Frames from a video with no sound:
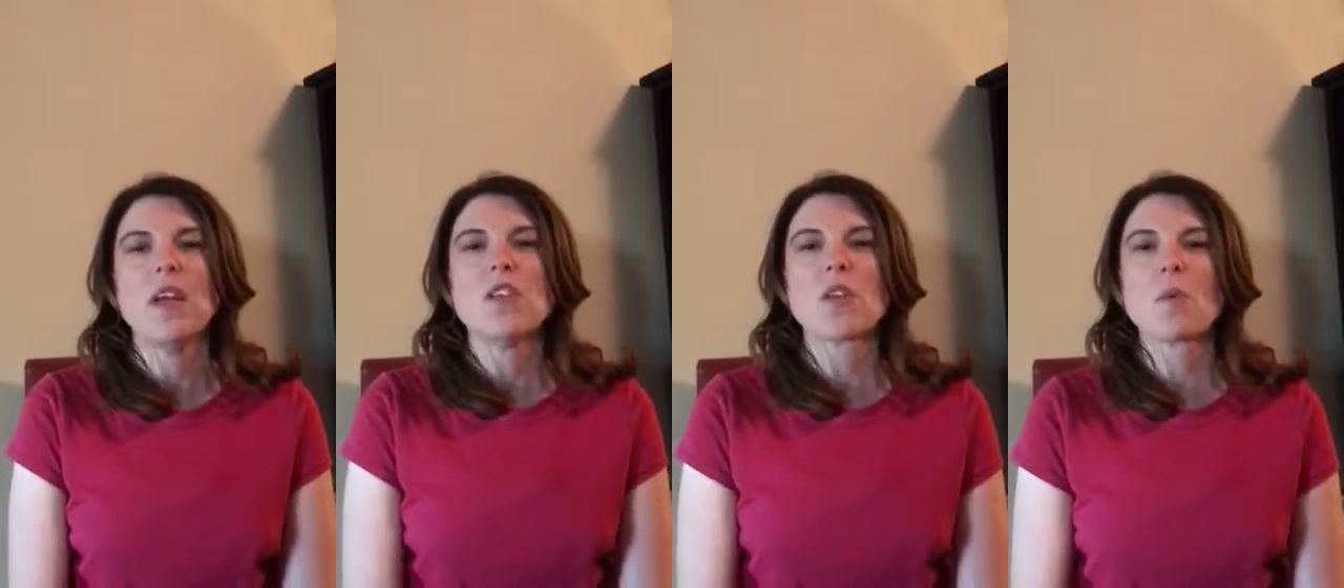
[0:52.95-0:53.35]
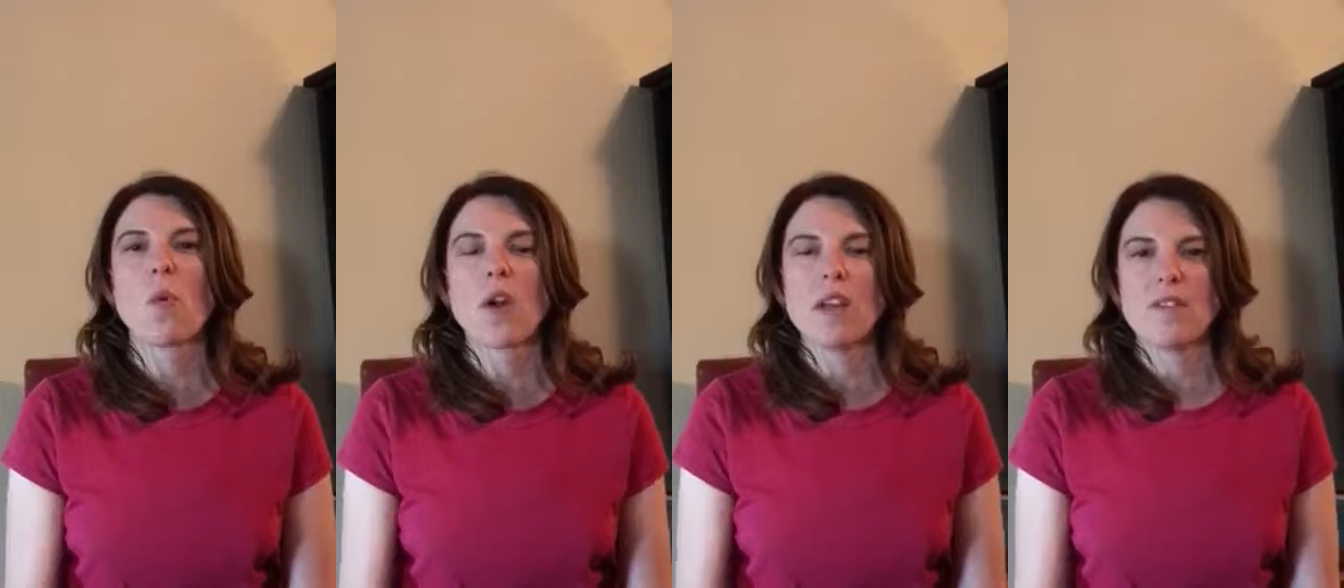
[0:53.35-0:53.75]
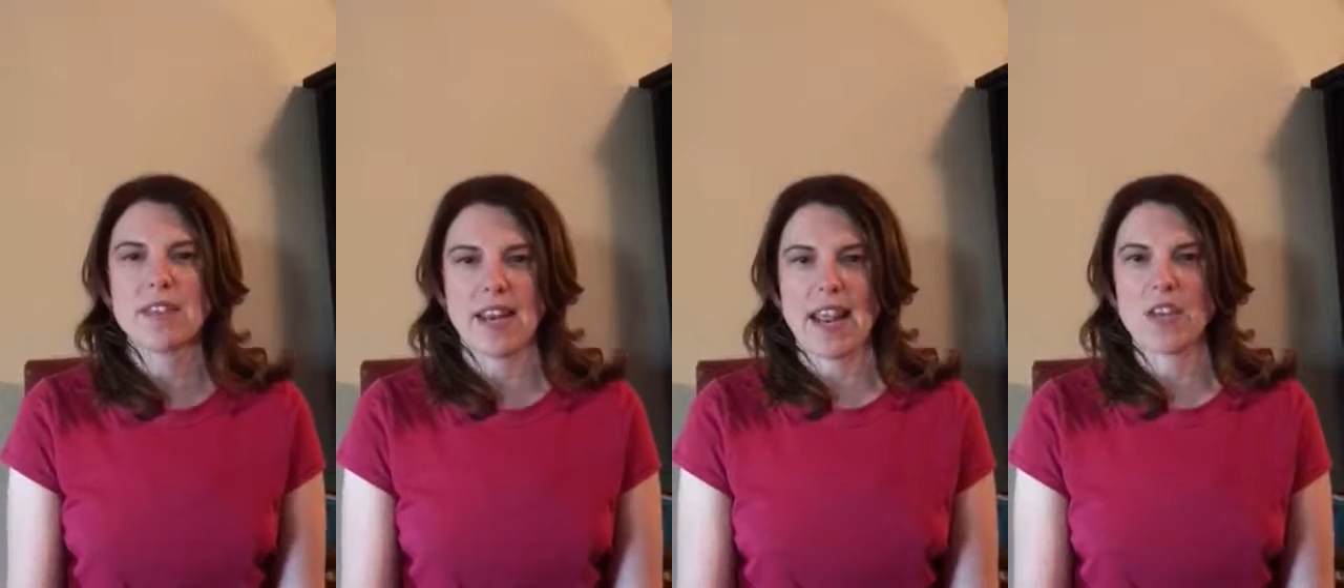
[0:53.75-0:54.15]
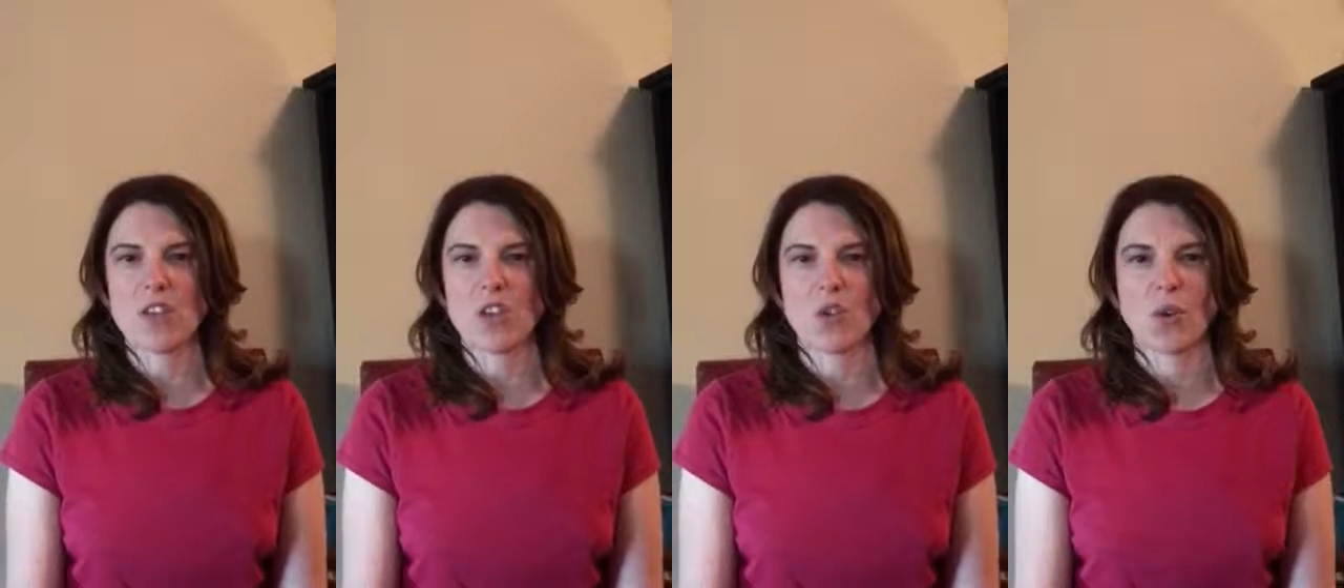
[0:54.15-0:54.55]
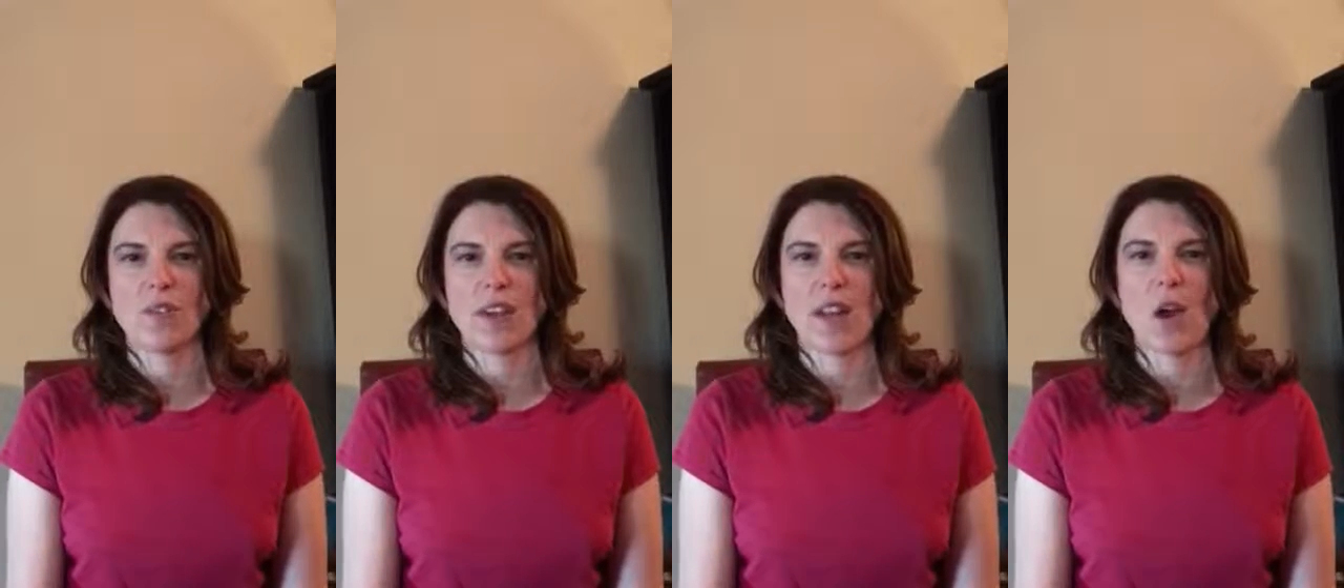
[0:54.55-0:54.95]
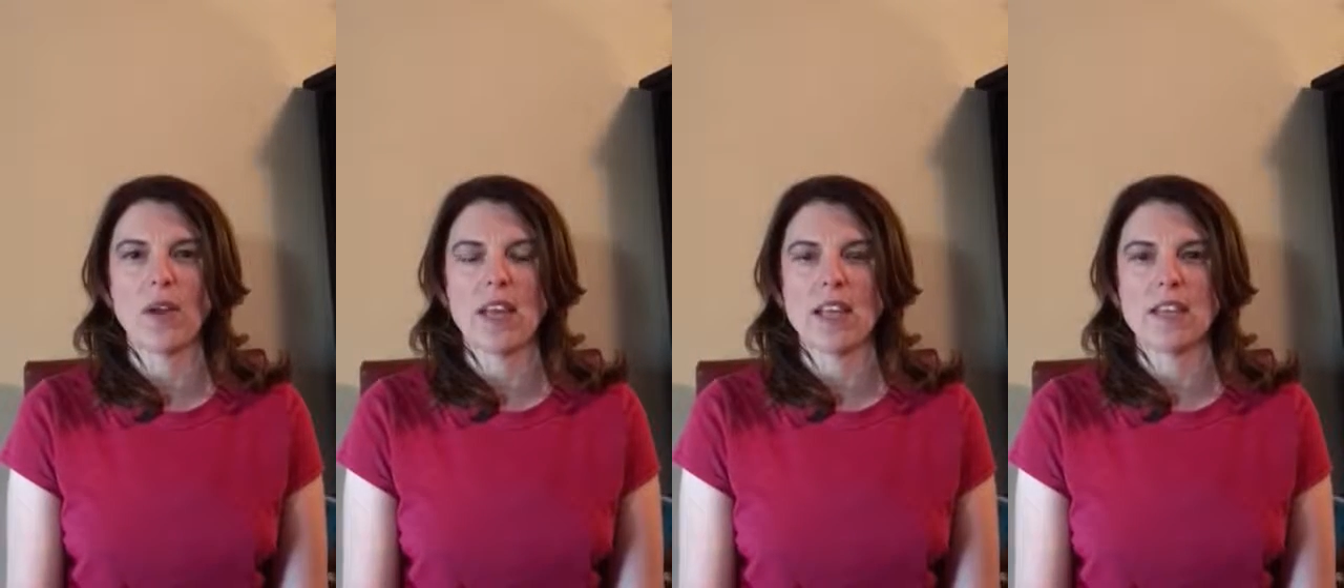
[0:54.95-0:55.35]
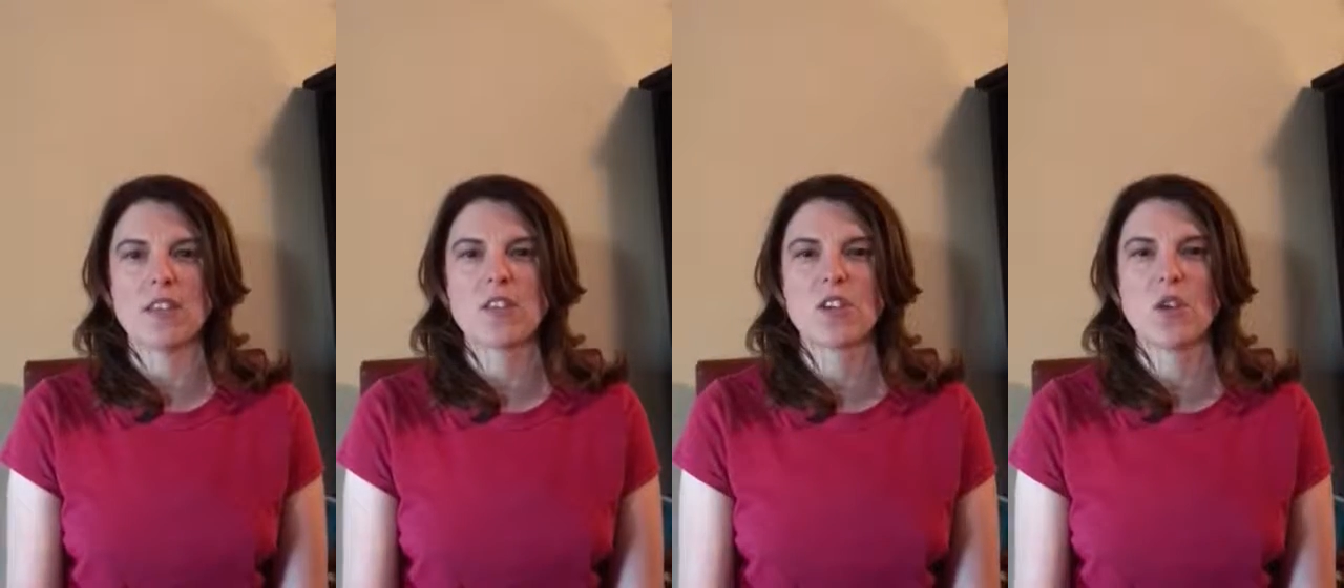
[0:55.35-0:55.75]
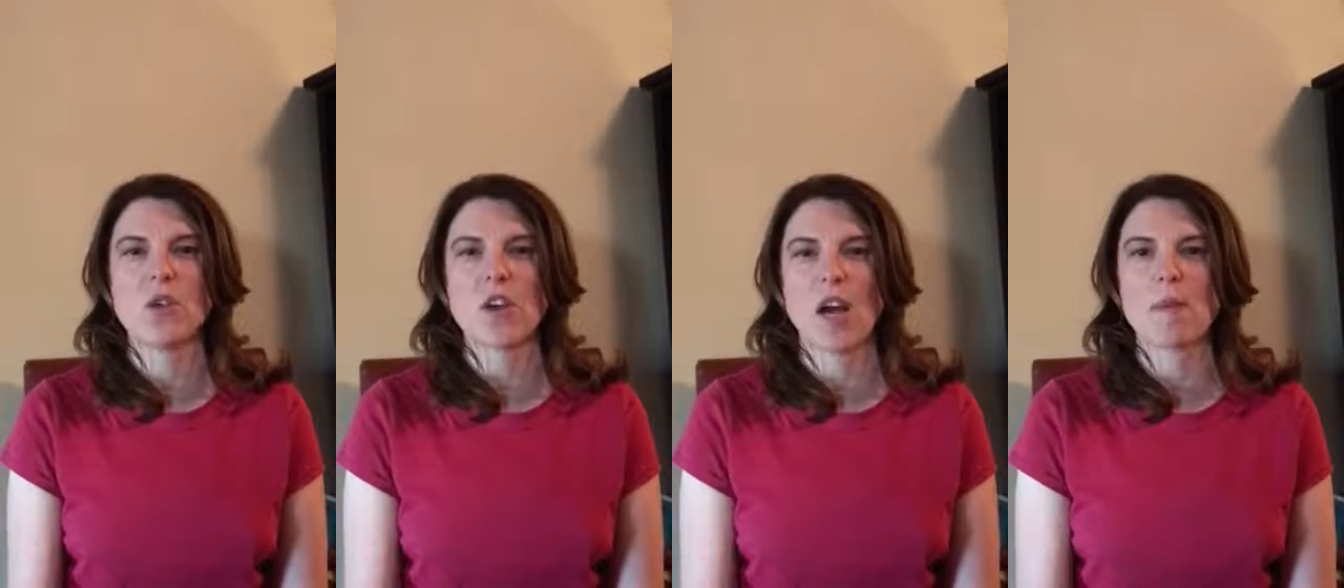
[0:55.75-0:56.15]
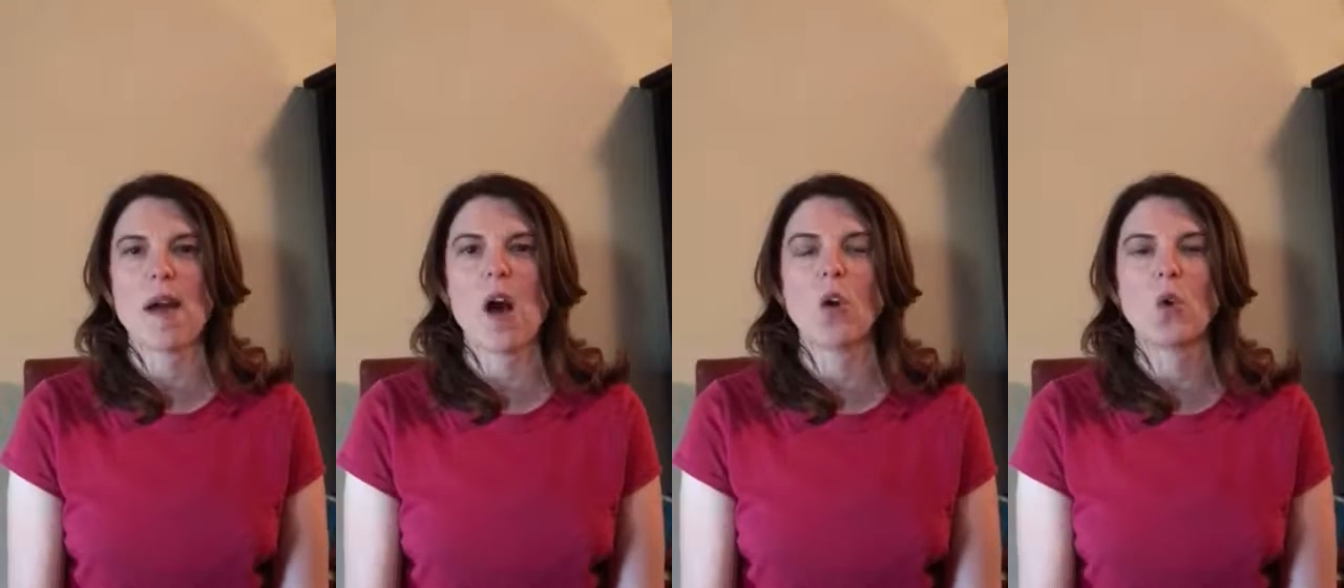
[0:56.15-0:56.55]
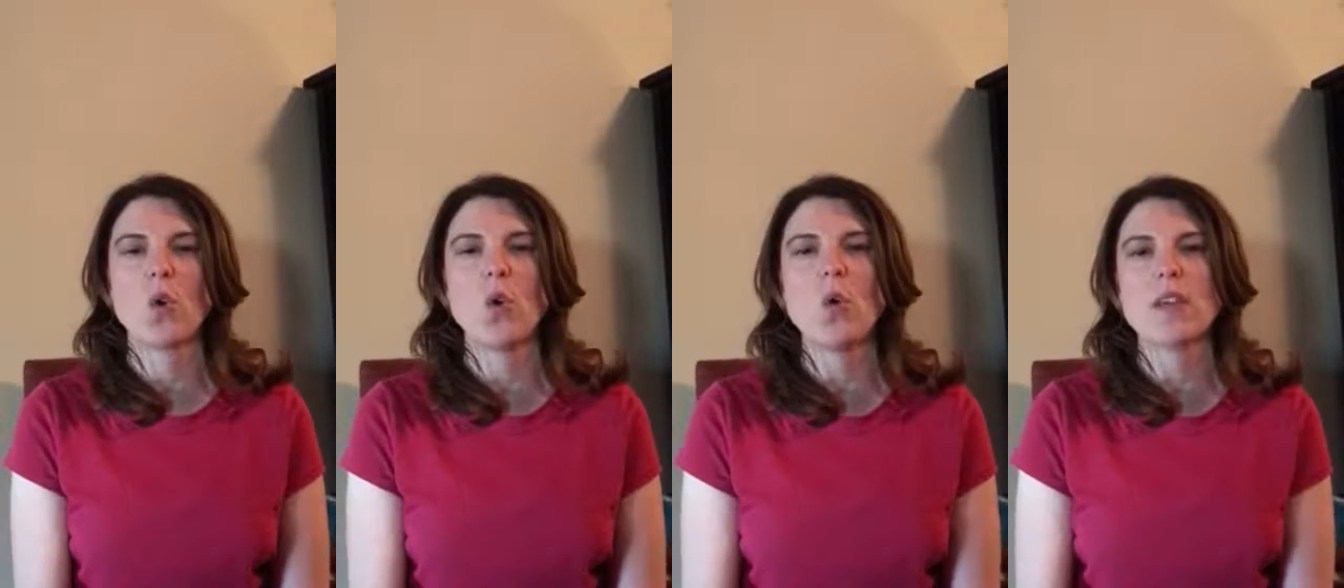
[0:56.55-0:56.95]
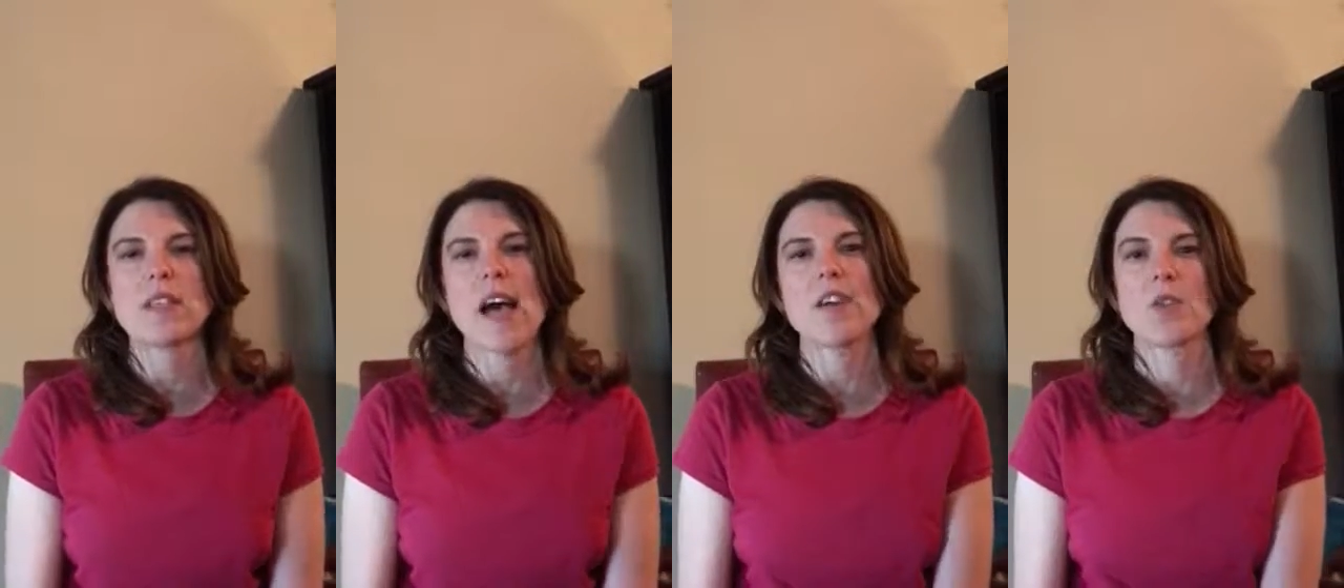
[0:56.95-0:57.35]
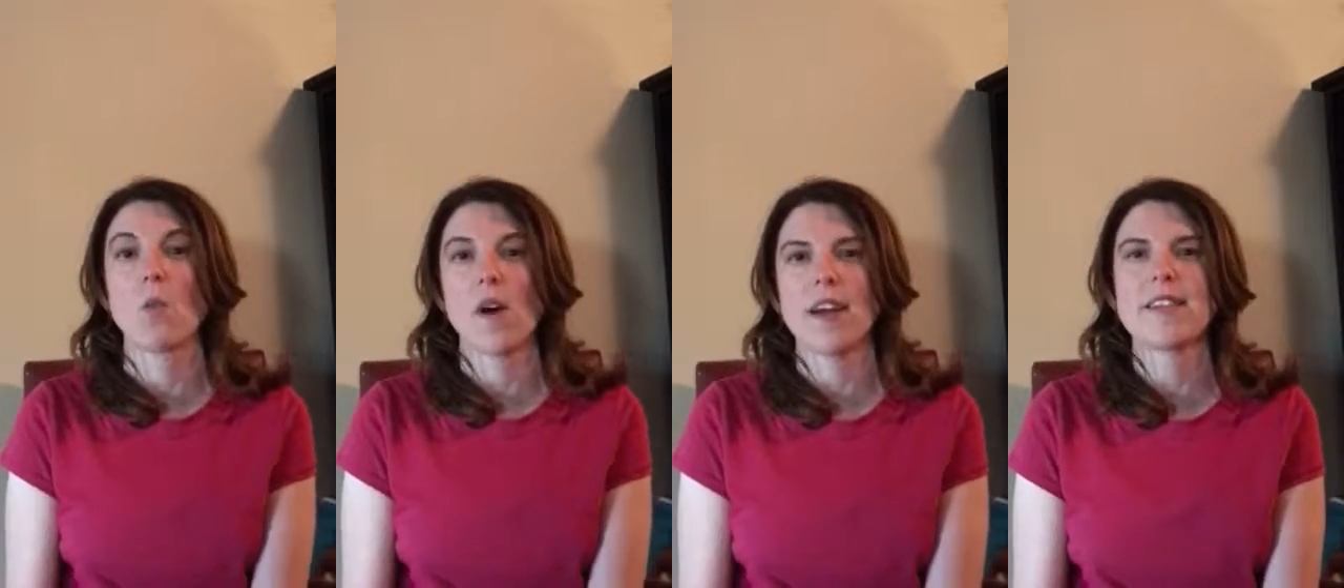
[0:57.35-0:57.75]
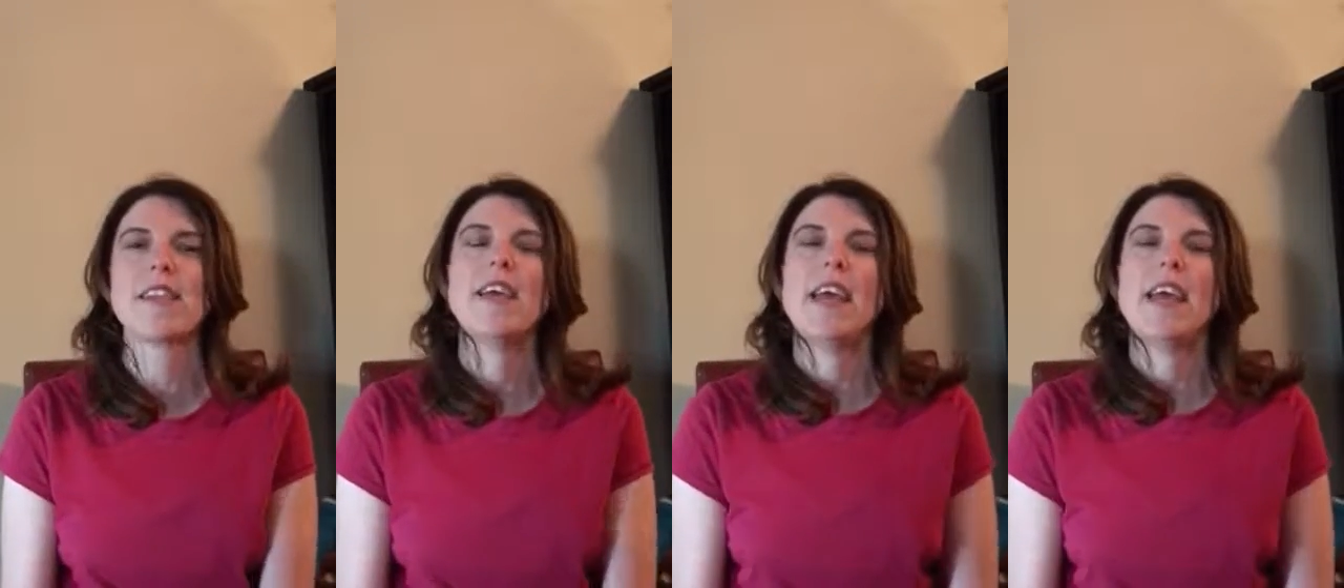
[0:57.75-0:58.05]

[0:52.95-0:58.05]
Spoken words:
So the point of today's short video is to talk about who/what